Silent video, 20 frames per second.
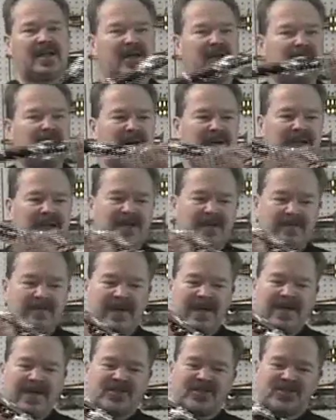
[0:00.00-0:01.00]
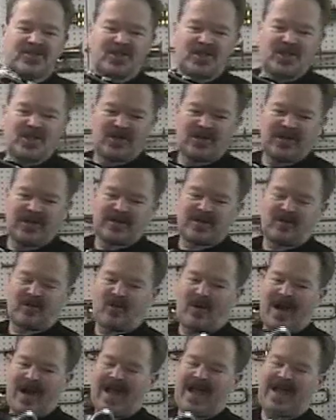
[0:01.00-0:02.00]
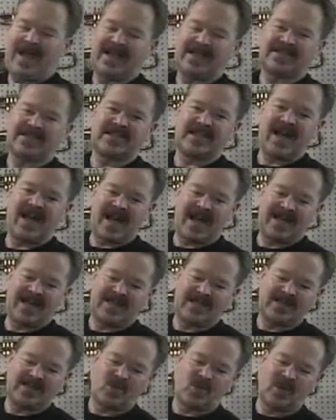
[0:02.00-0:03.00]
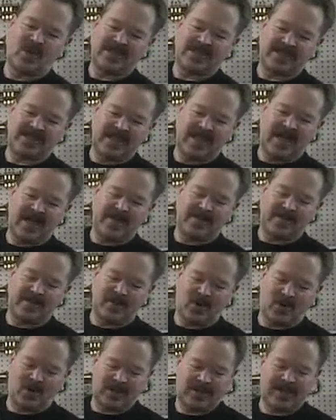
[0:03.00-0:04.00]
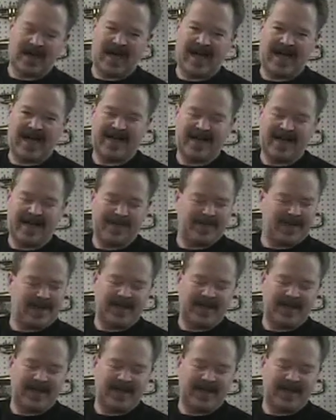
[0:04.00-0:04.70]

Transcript: and you need to make sure that the rag is not twisted up or tied up.